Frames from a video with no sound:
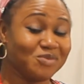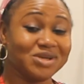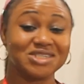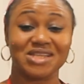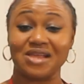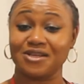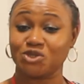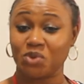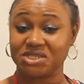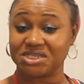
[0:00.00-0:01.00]
which is like the
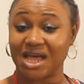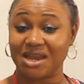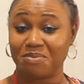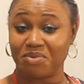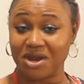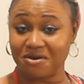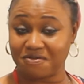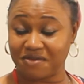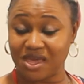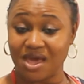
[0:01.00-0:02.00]
sweet Italian bread
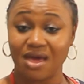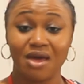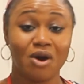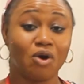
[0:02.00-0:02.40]
over here?